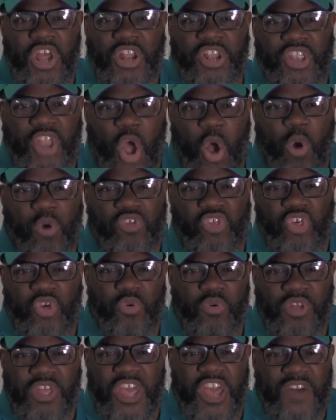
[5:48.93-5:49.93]
don't you
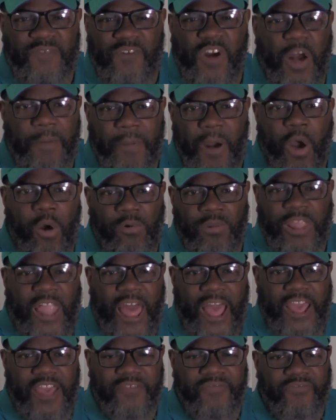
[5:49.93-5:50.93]
give up on
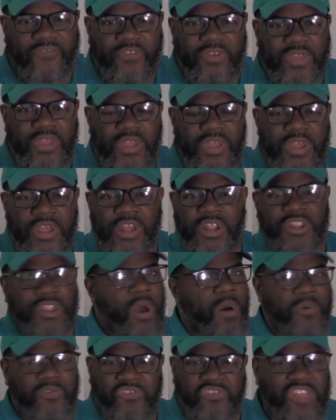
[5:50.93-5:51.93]
life.
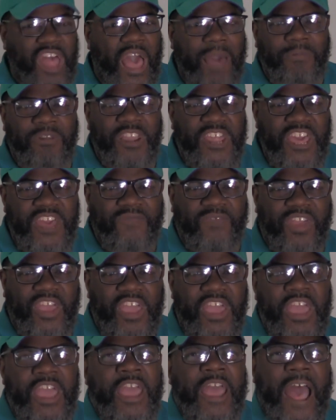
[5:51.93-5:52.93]
Don't stop
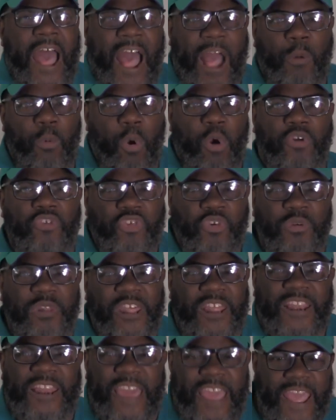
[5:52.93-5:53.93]
living. I want you
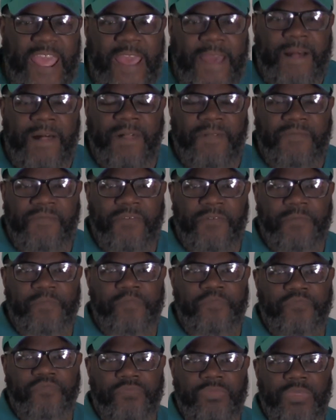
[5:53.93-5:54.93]
to live.
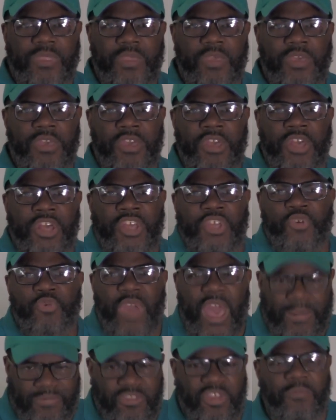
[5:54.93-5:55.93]
You
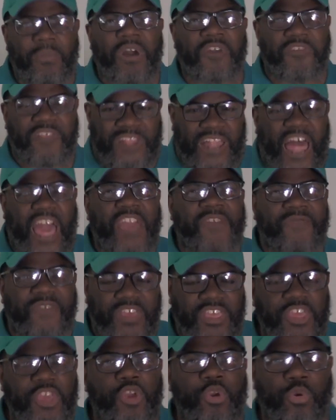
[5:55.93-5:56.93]
have too much life
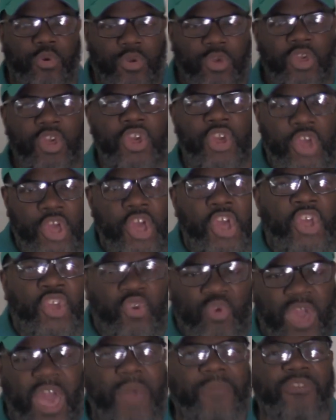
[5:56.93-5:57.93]
in you.
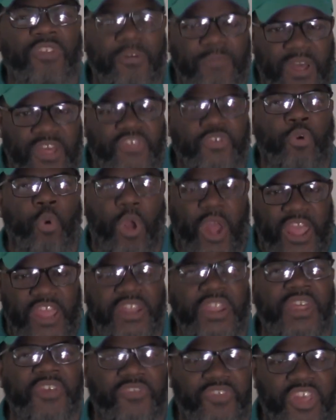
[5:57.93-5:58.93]
You have too much
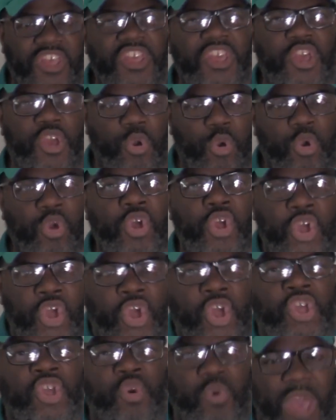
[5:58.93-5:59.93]
greatness in you.
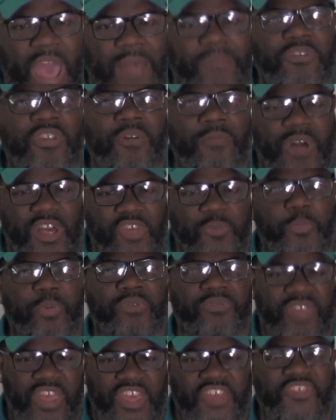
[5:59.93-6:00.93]
You have too much
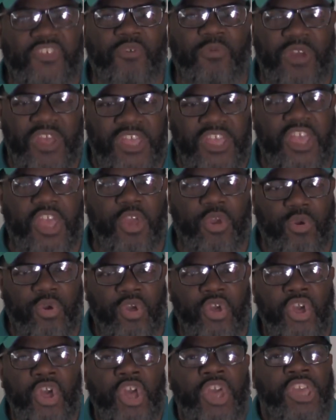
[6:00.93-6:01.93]
potential in you.
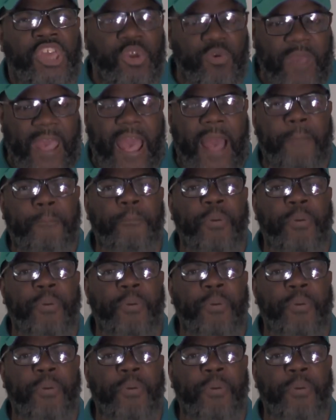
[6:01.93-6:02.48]
You have